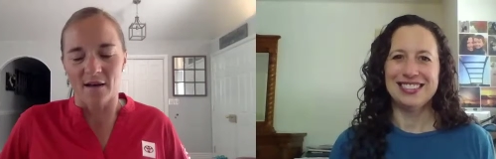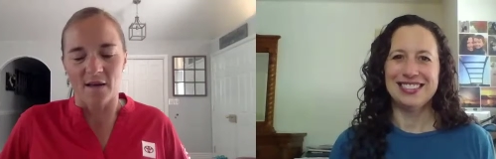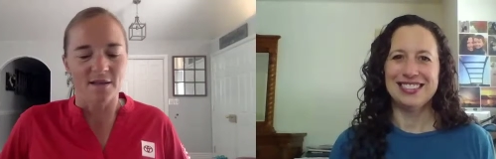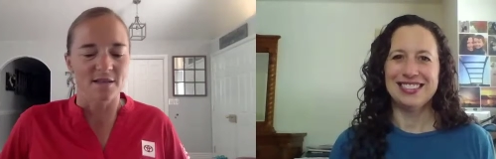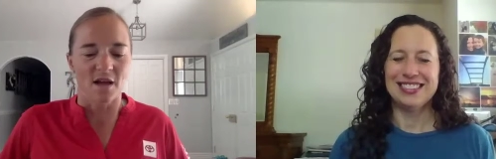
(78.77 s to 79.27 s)
Speaker 1: let
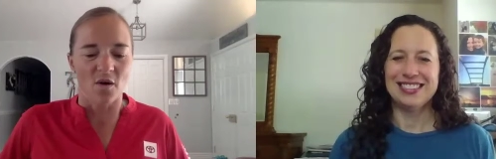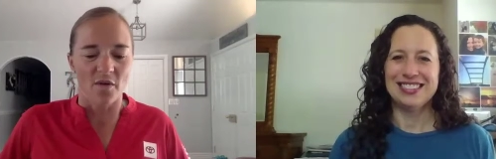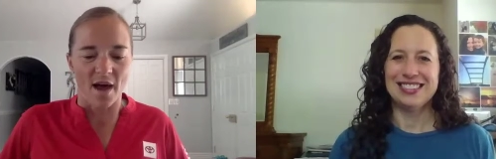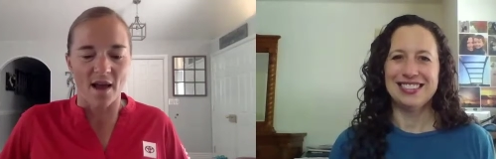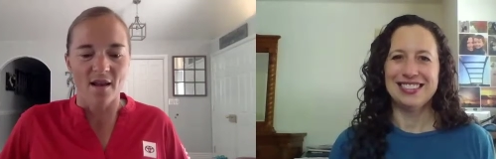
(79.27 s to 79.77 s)
us know
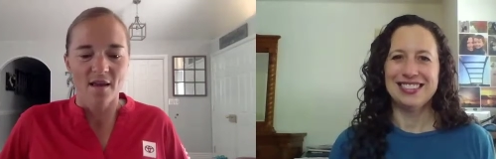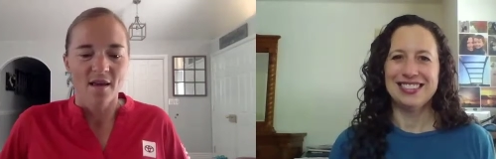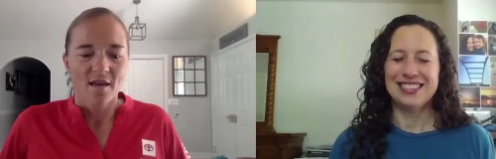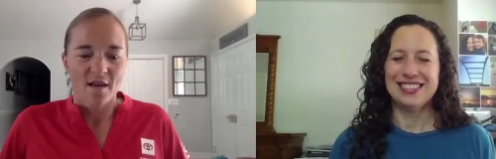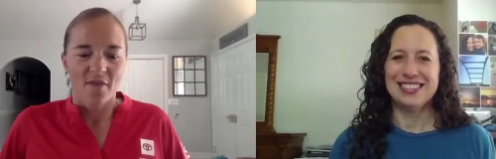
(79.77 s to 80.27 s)
that
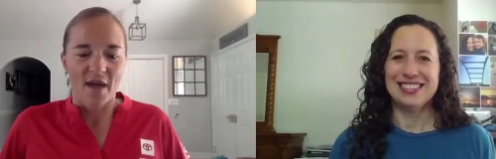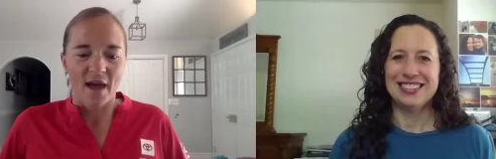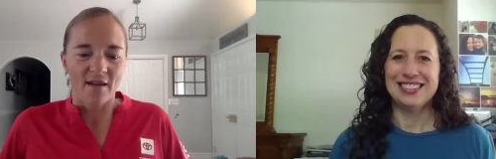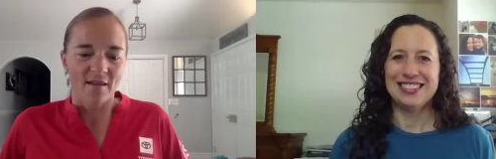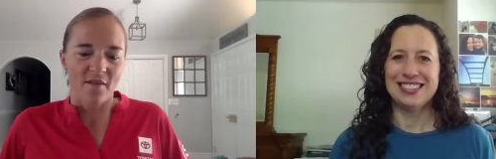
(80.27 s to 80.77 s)

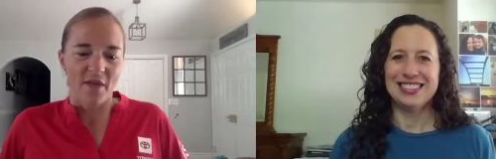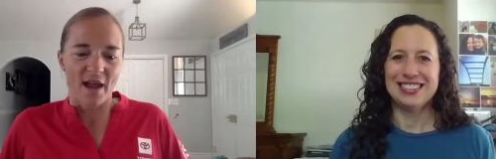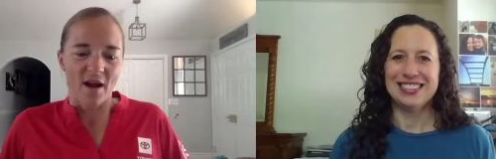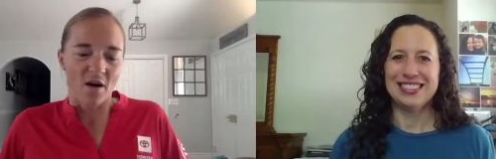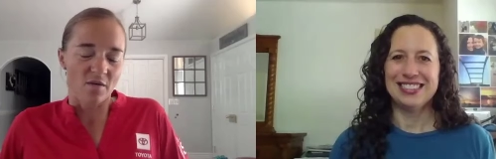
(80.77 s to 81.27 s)
that
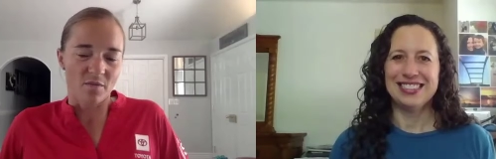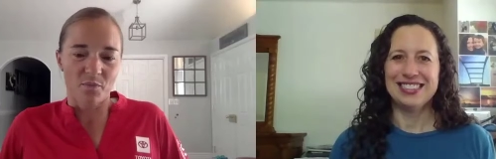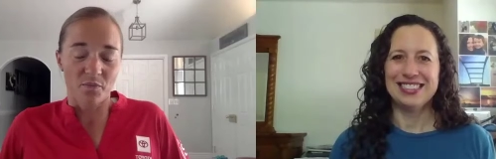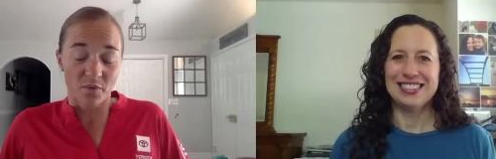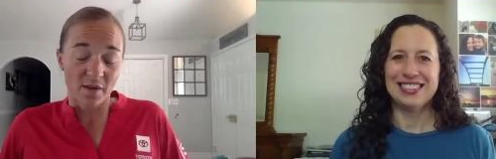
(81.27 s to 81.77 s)
they are
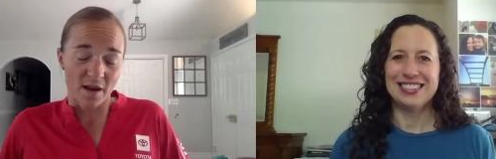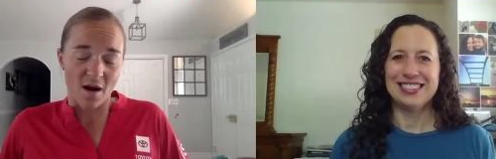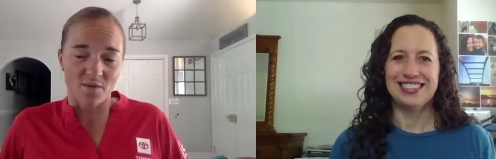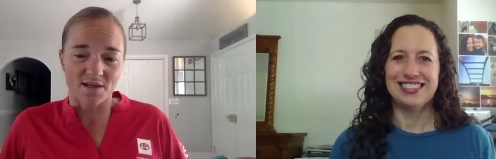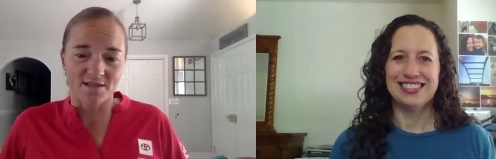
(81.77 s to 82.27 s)
really
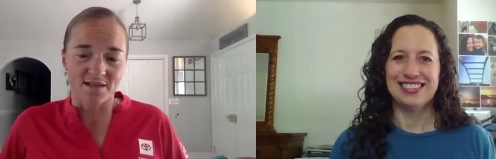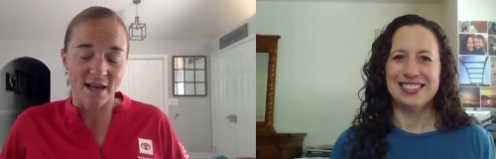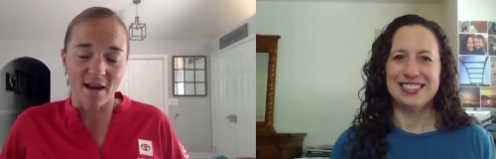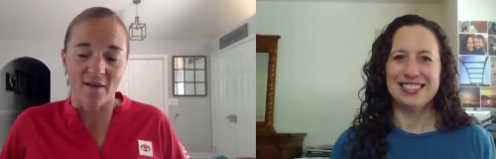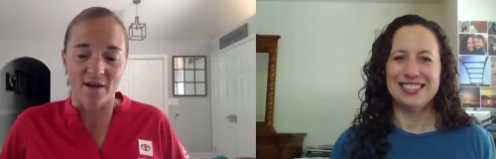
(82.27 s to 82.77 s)
always
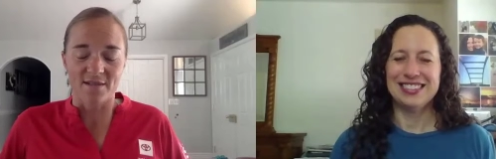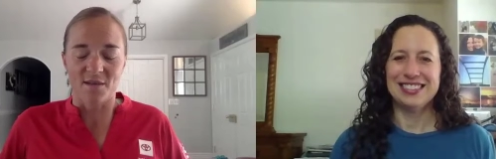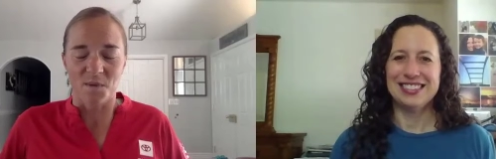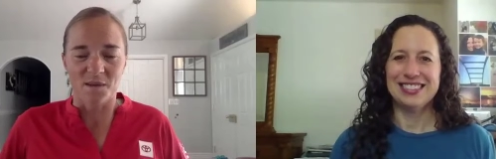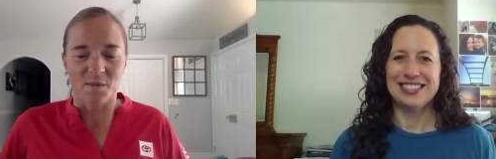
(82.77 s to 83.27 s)
thinking of us and
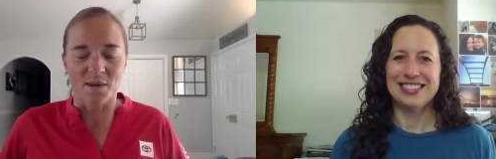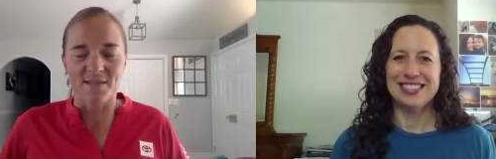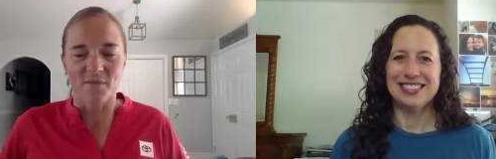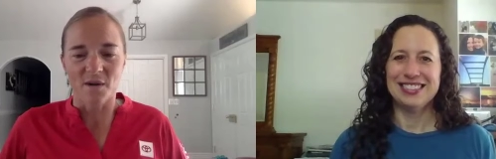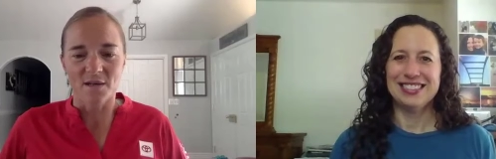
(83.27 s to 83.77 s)
want the best
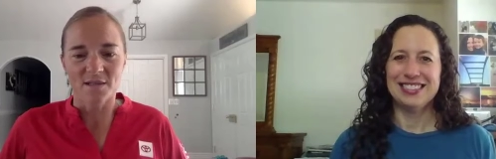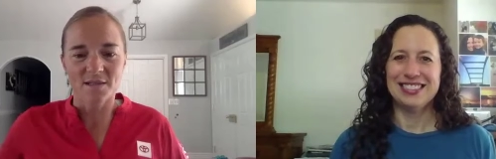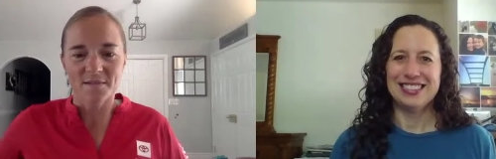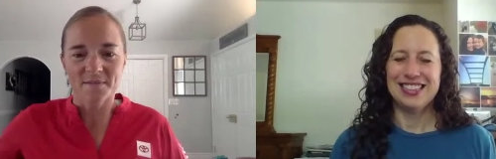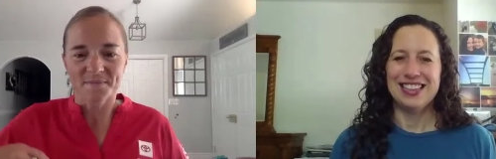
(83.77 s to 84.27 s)
for
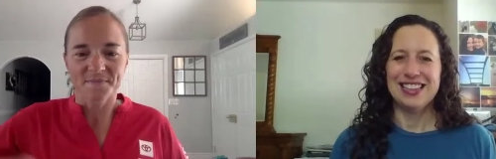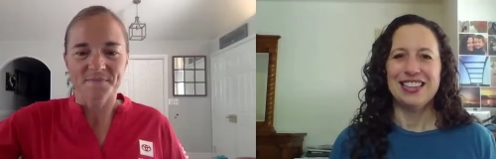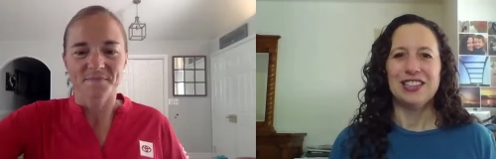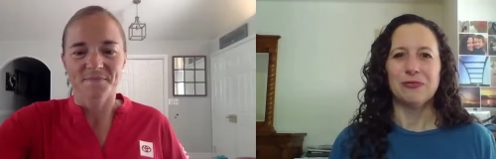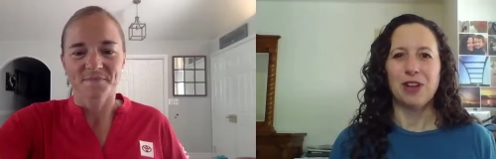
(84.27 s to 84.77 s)
us.
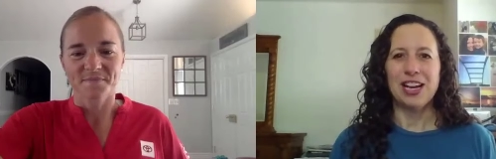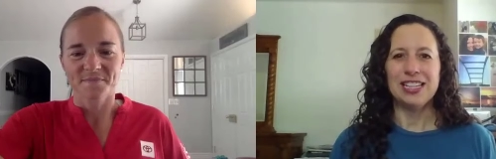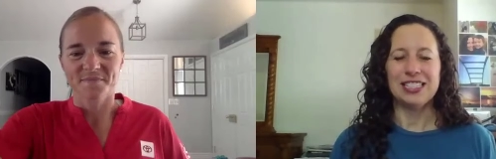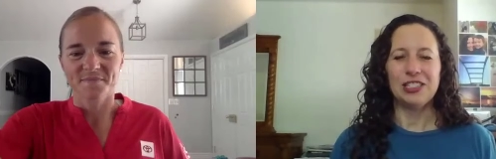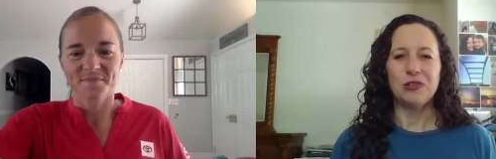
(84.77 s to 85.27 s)

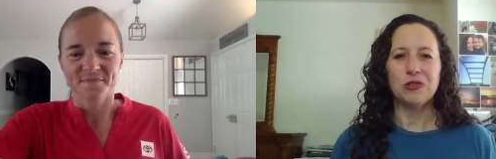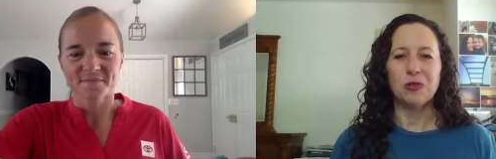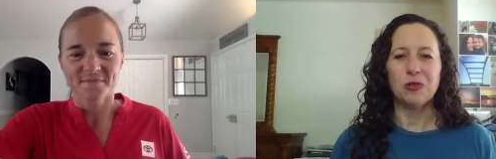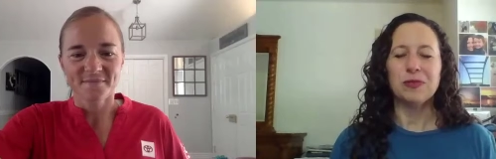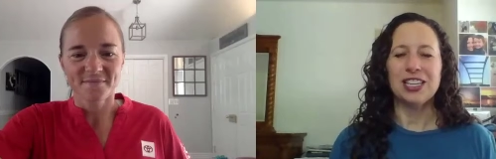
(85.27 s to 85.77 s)
Speaker 2: Right. And you
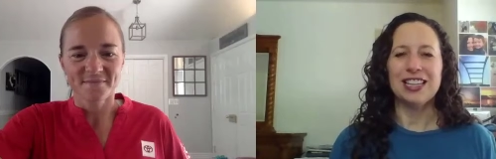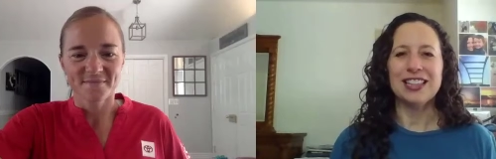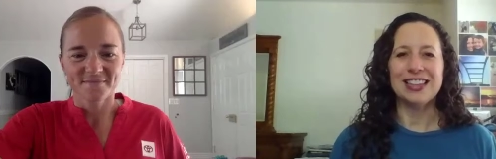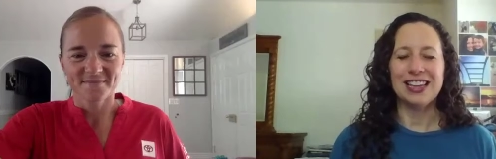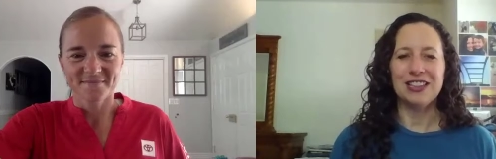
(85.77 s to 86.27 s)
told
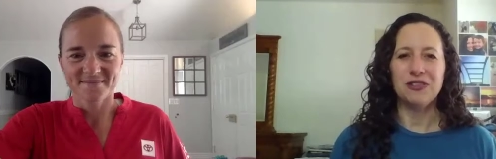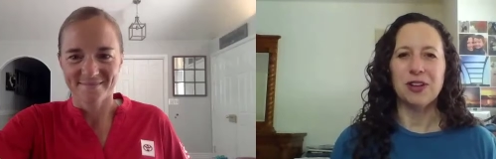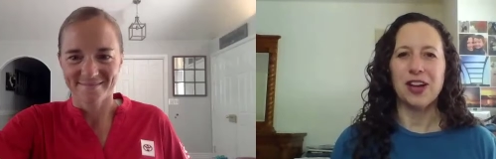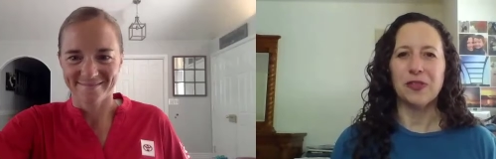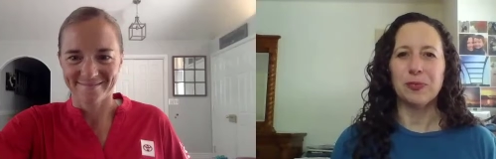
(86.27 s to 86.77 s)
me that you
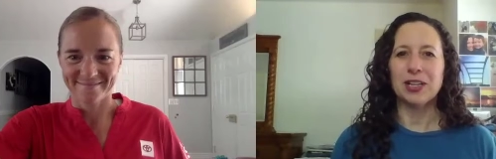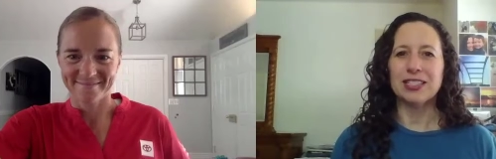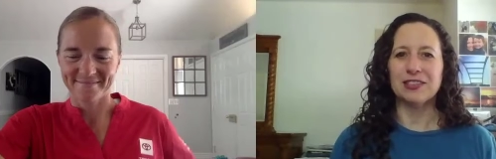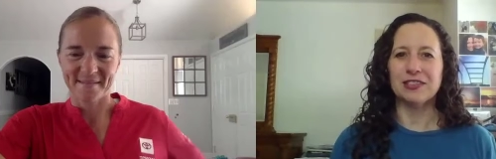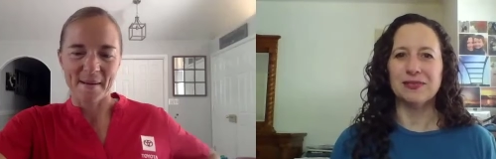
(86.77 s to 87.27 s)
have a
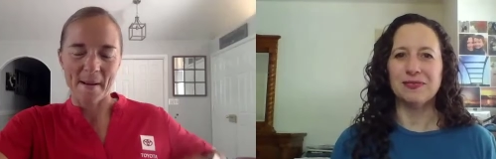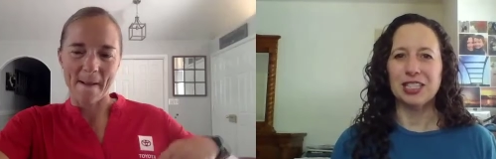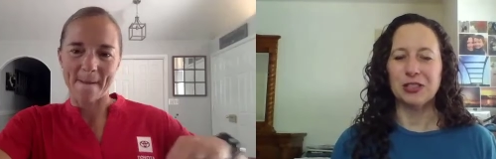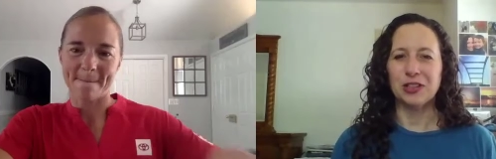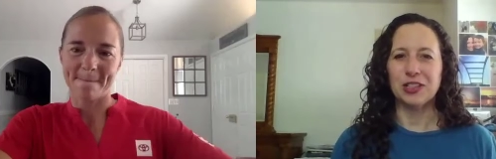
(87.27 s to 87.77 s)
puzzle
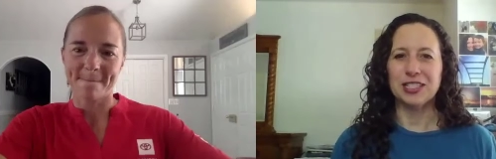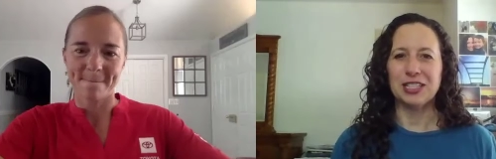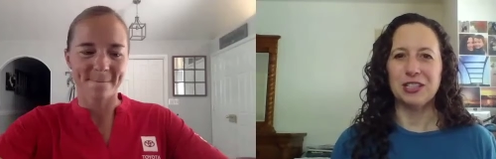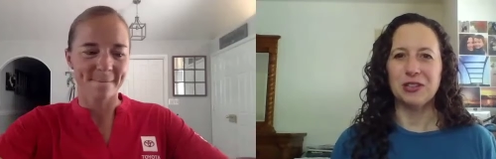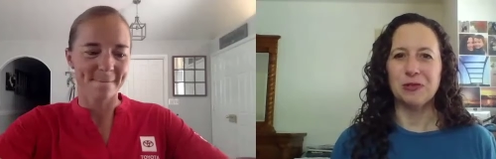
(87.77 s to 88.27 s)
that Toyota
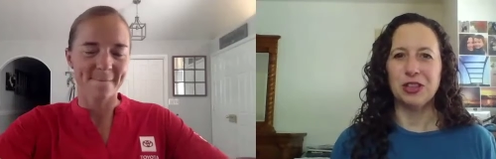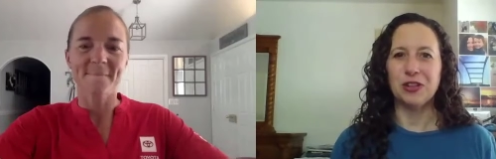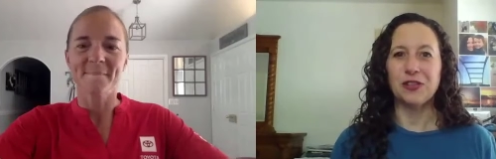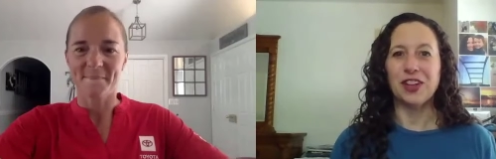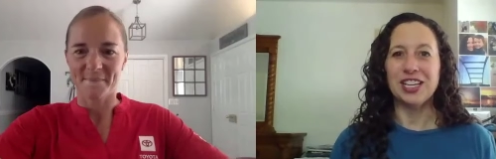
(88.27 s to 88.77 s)
sent you with
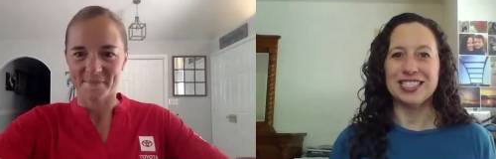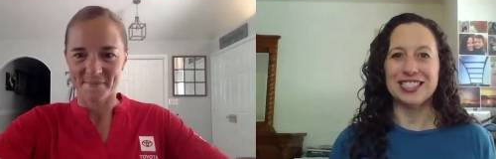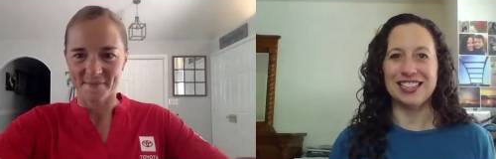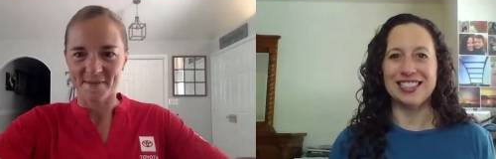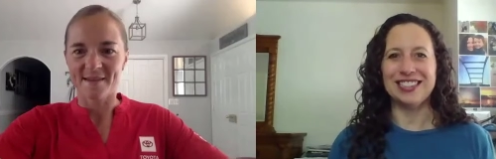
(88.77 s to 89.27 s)
your face
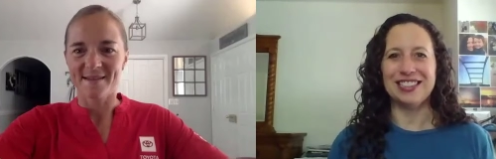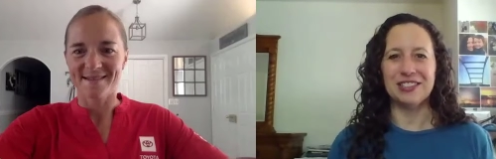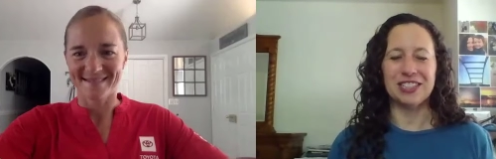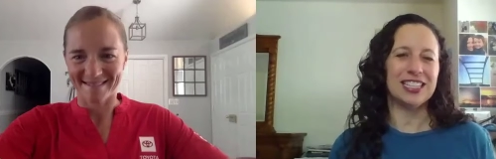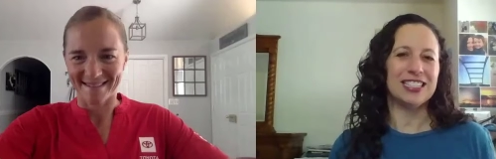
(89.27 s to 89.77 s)
on it, and
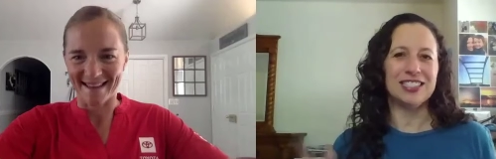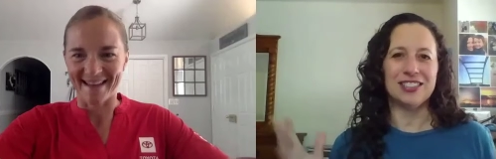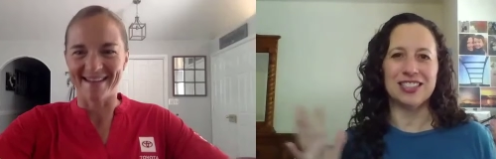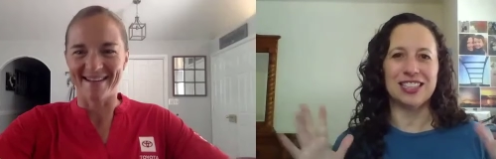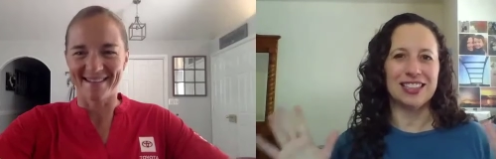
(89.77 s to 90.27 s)
your kids
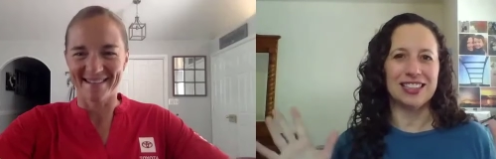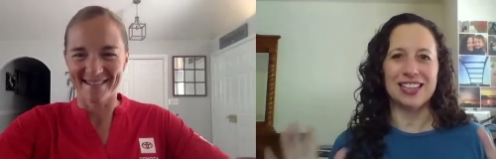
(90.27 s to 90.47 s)
just think that